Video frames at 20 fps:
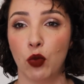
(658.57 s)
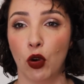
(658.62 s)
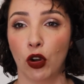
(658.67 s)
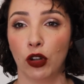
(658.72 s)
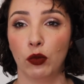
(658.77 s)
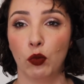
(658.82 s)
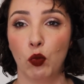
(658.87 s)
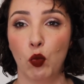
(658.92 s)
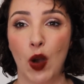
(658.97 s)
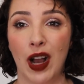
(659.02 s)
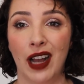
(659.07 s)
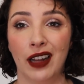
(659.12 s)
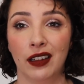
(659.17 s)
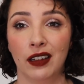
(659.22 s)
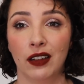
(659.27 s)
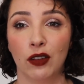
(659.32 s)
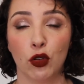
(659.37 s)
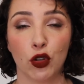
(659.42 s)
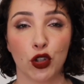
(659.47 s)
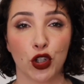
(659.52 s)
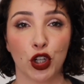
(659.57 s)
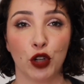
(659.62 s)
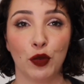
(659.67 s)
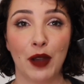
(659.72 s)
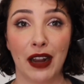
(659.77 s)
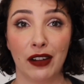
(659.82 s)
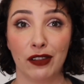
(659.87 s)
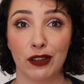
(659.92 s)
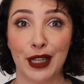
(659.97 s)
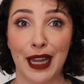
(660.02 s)
want 1 or 2
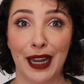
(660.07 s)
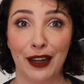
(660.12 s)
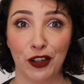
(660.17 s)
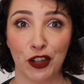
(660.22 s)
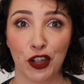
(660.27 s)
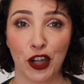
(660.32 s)
out of 10